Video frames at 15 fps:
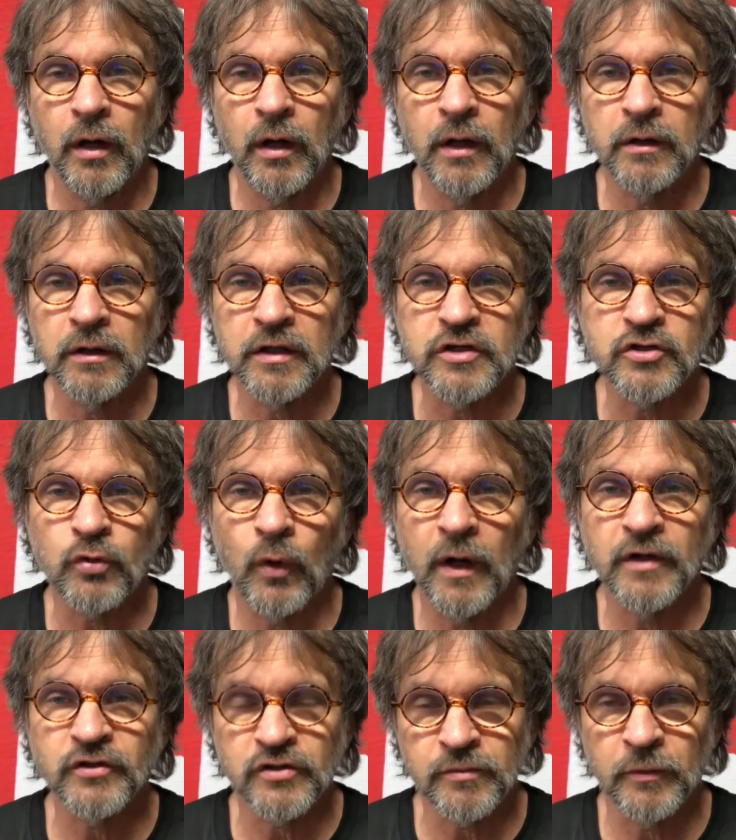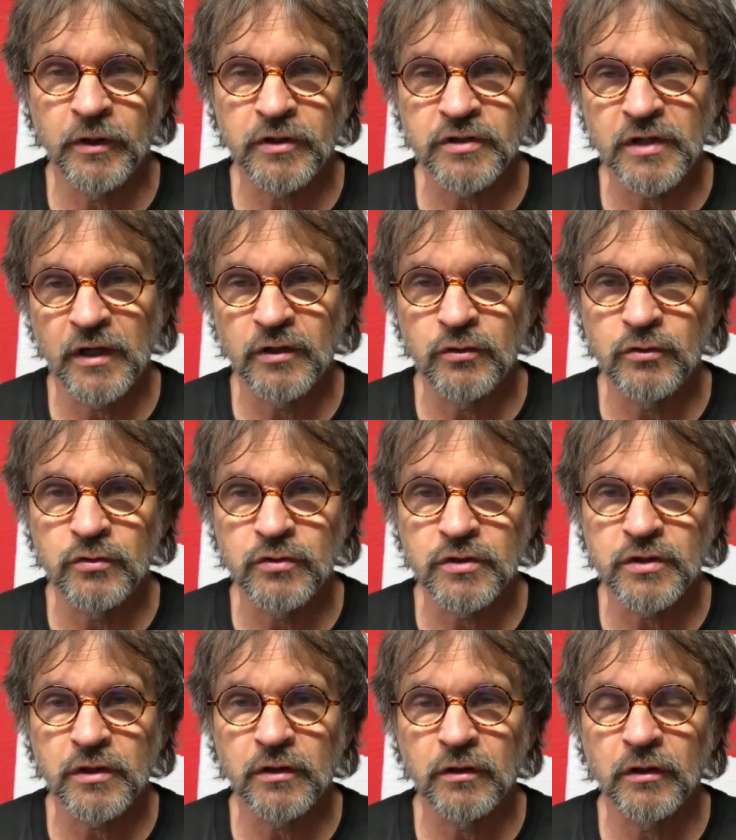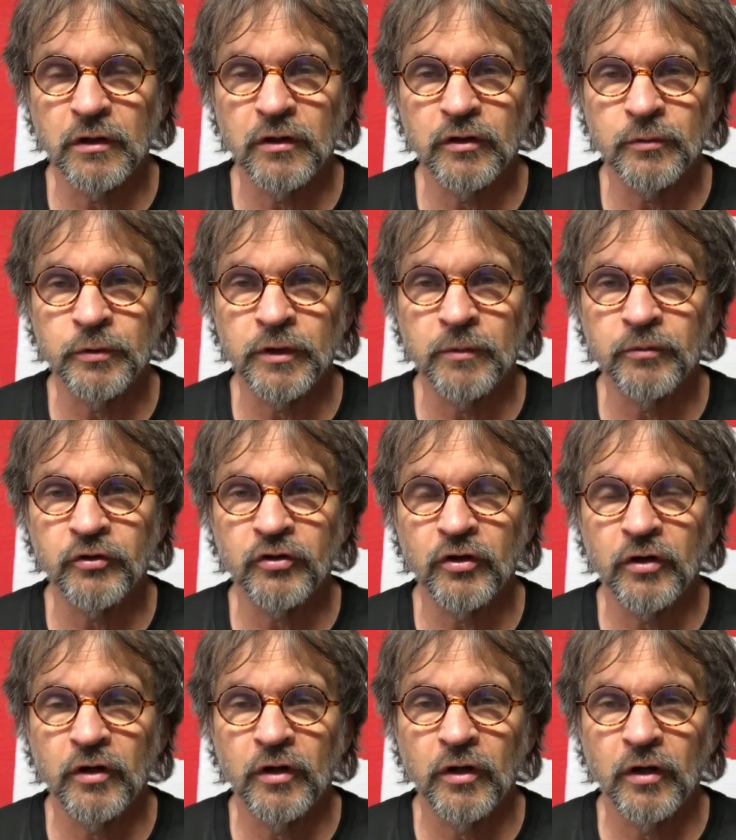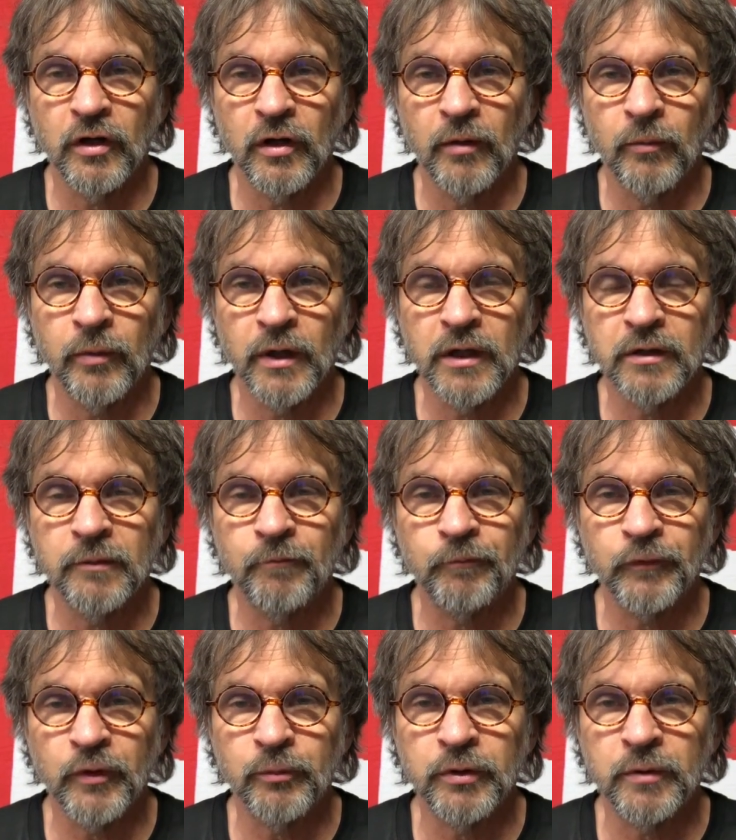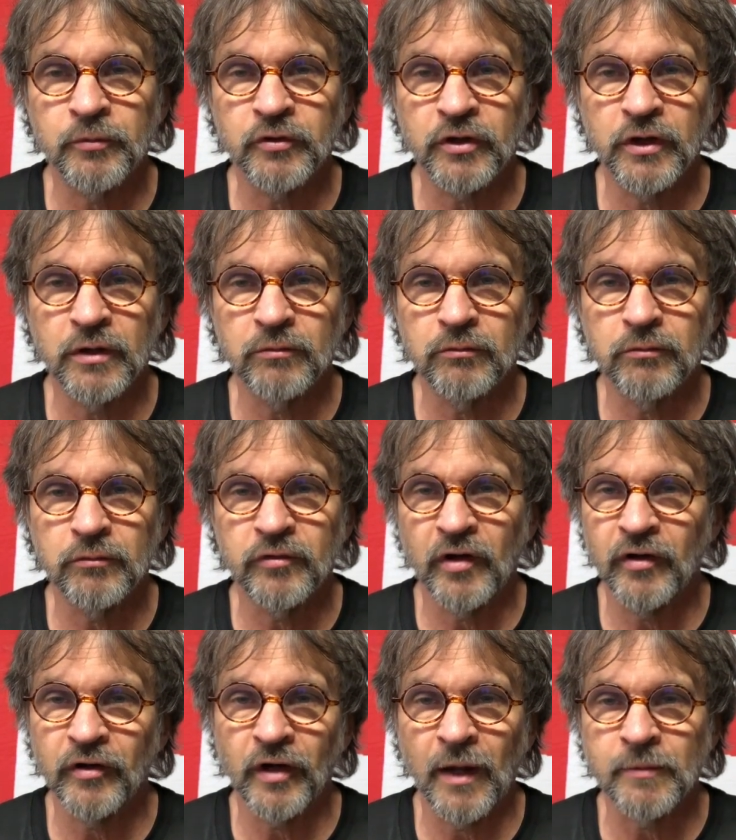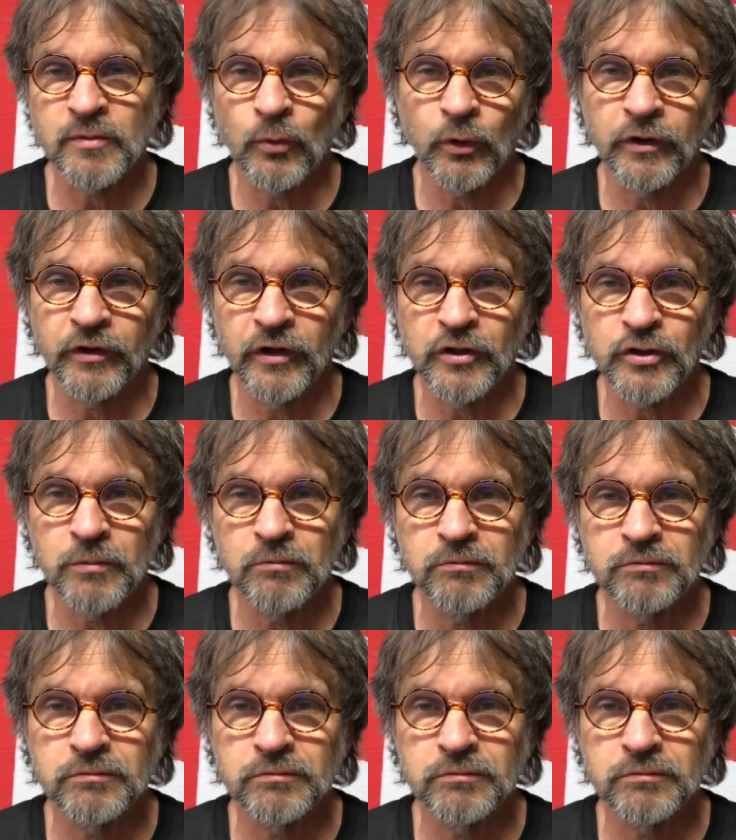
at least twice as much as I use the pips, but the pips get 10 times more attention.